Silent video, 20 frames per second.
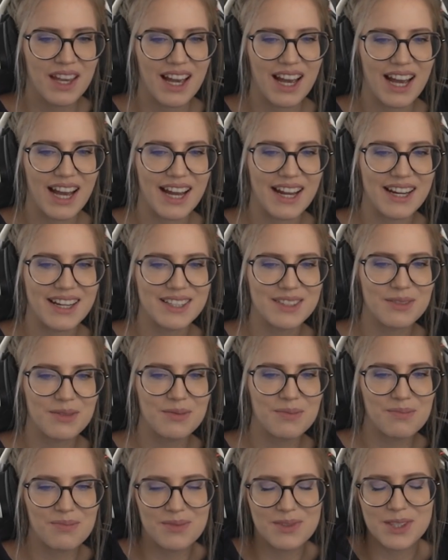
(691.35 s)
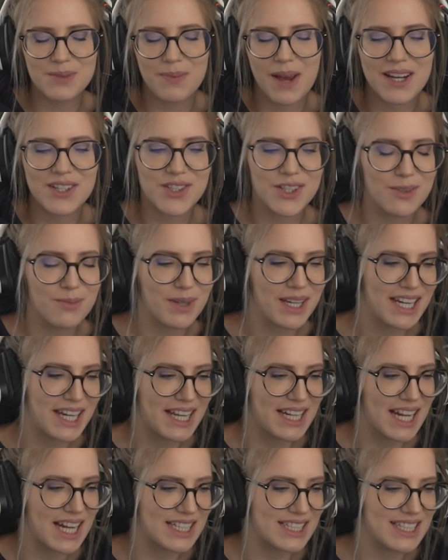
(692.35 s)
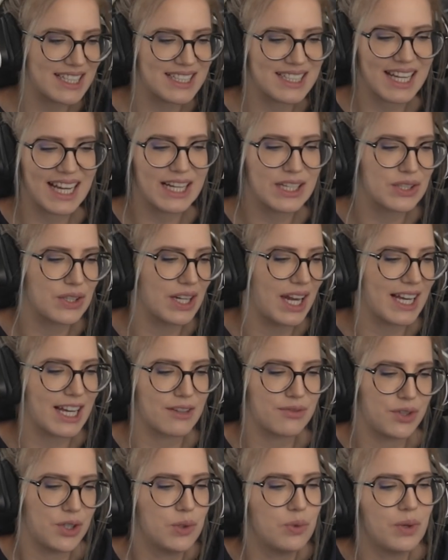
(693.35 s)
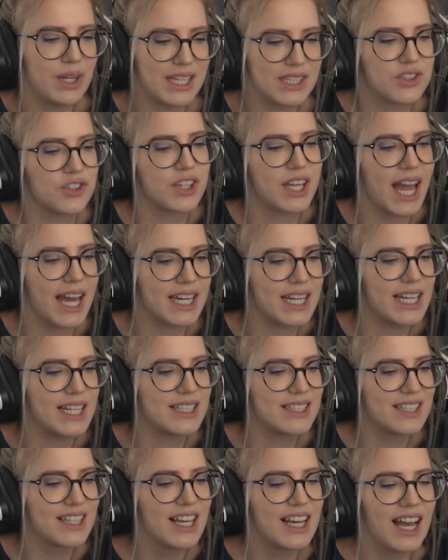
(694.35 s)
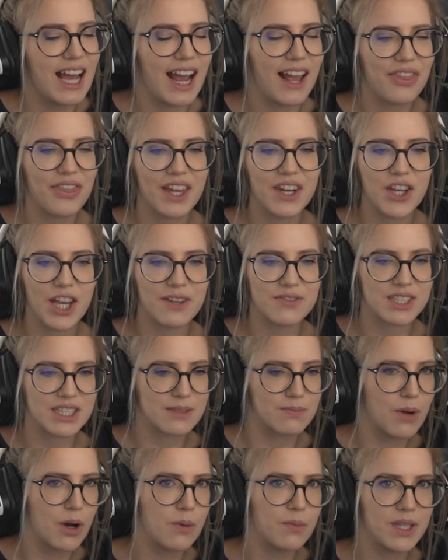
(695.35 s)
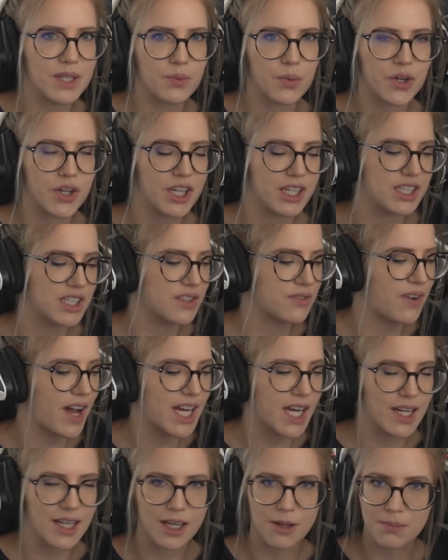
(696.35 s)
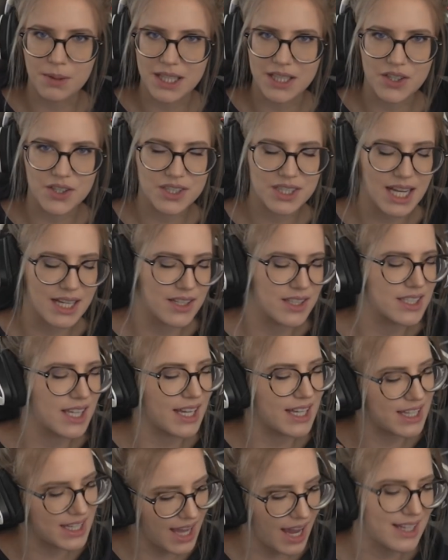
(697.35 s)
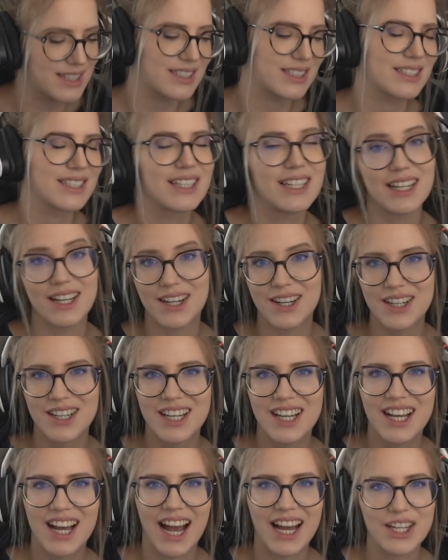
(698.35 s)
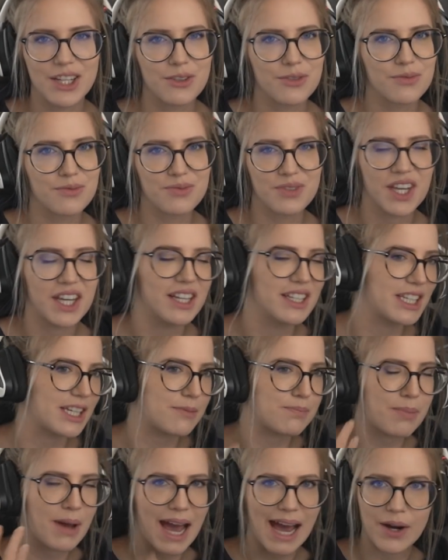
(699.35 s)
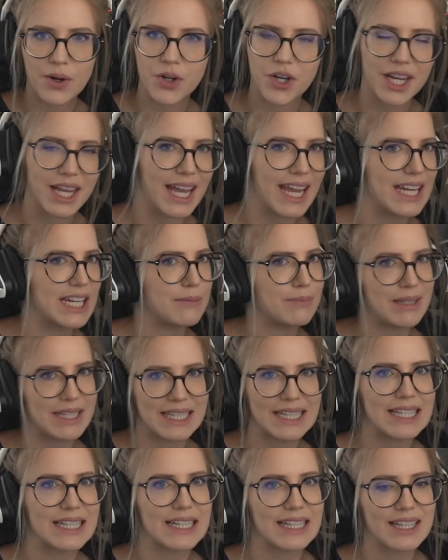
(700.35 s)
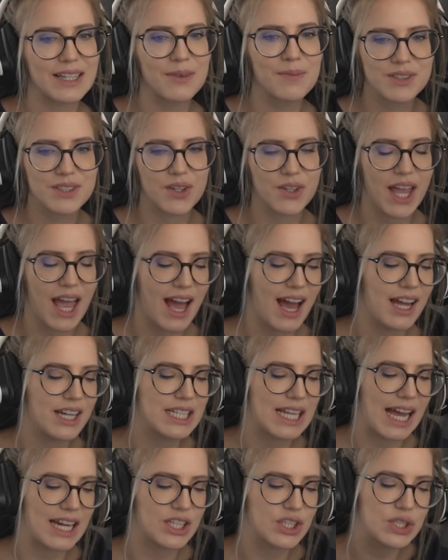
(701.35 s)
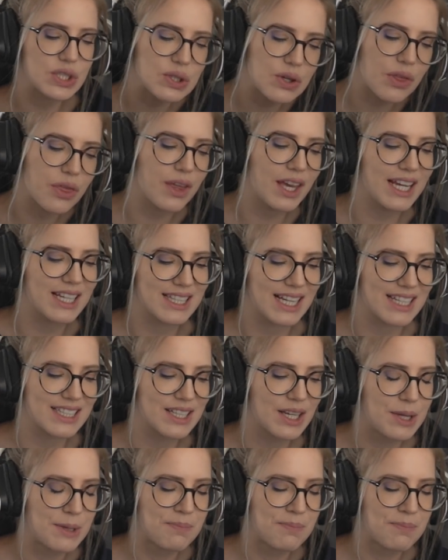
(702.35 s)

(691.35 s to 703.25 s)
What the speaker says: And special meaning that it takes you like a few weeks to get it, and then you have this moment where you just finally complete your set and it's like, yes, and you feel that power gain immediately. So yeah, I do think that